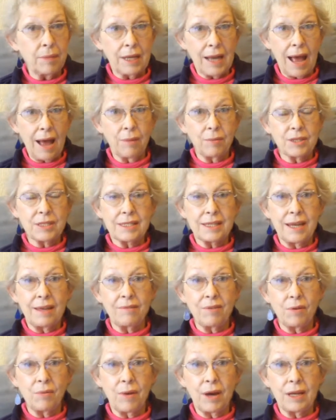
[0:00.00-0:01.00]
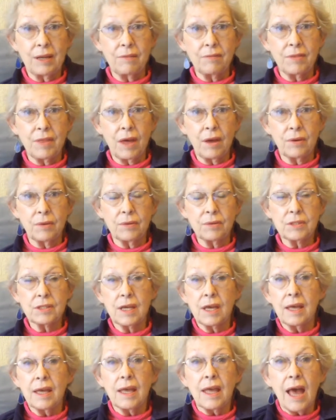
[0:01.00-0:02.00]
But I was never one of
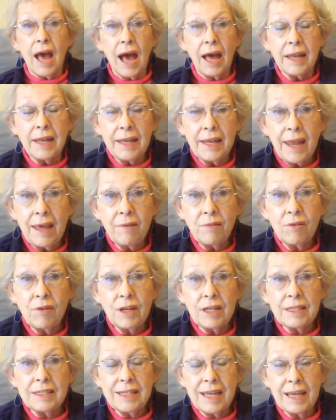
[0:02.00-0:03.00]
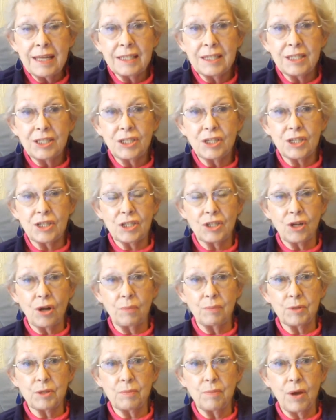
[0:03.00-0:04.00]
those. I never intended to
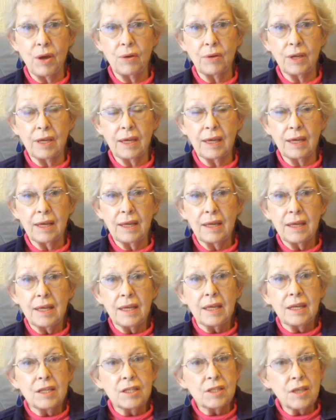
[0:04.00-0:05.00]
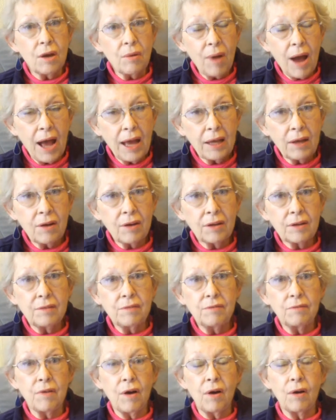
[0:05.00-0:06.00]
stop smoking. So I got
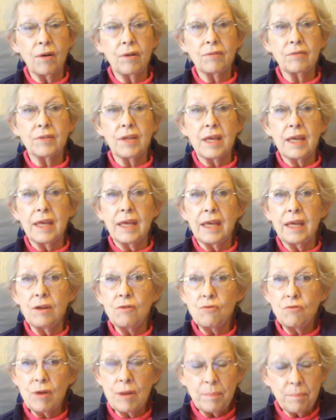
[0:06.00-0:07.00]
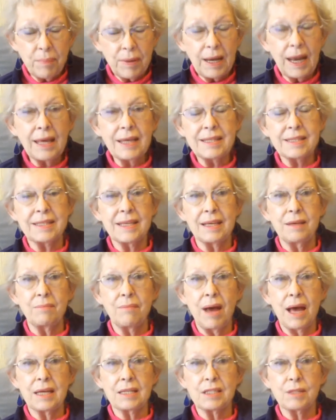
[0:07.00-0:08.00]
involved in
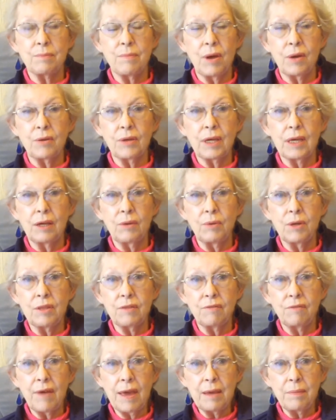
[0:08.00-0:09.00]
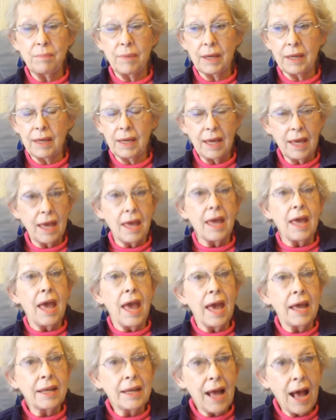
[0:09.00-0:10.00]
replacing my smoking with vaping.
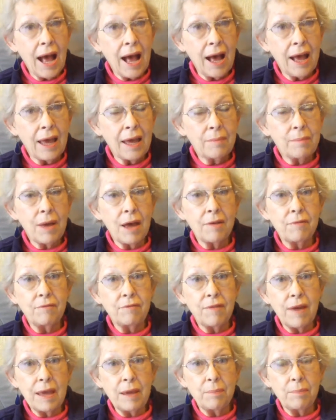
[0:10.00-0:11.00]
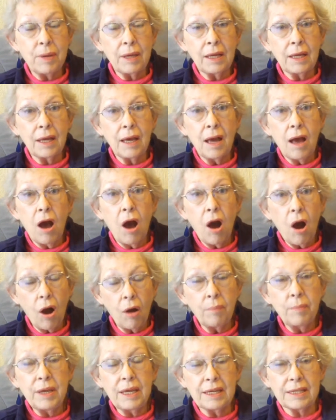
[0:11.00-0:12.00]
And I'm a vaping
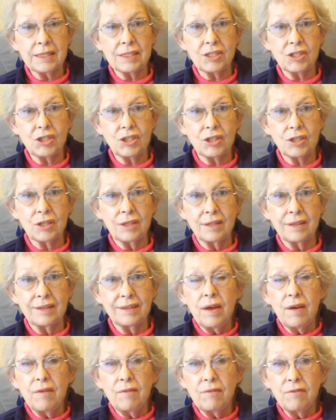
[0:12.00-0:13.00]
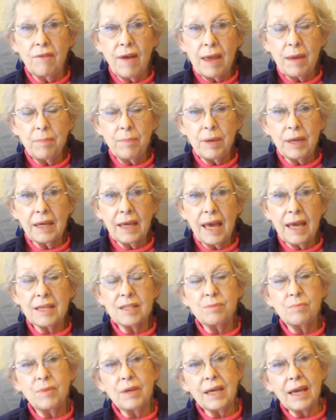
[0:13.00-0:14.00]
hobbyist vaping
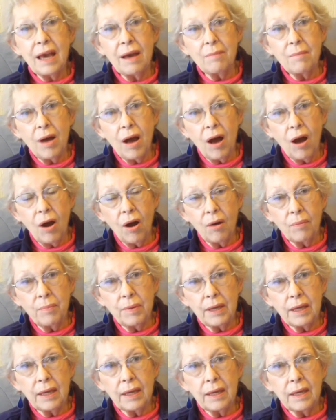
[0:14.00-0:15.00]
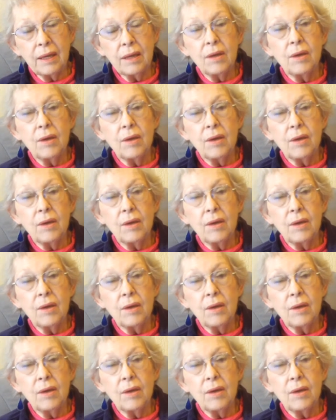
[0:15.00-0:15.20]
has become a hobby,